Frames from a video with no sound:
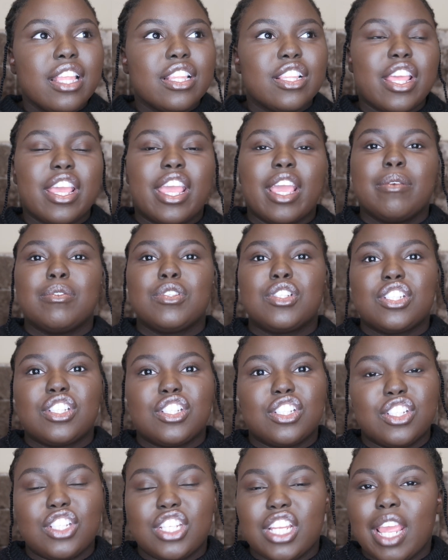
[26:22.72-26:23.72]

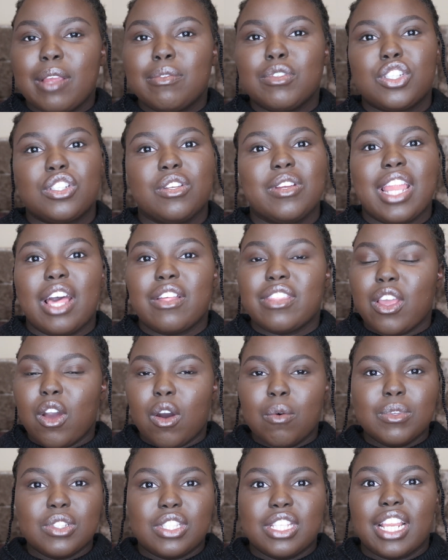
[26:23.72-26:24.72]
She came shooting out. They
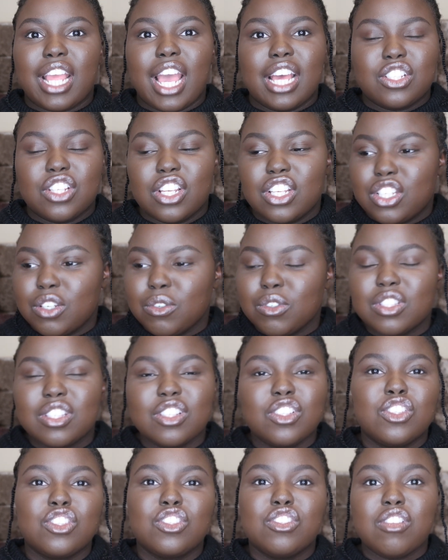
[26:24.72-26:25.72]
almost didn't catch her. She was
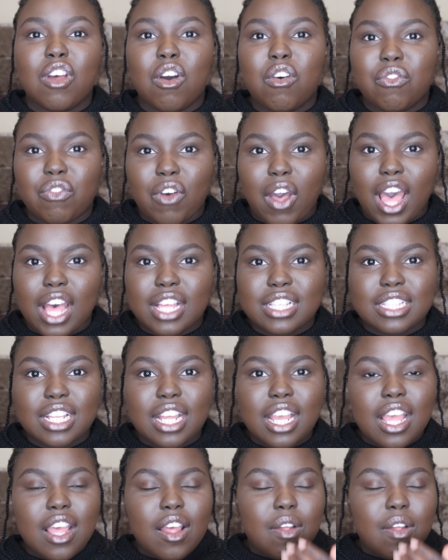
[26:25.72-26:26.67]
just so fast.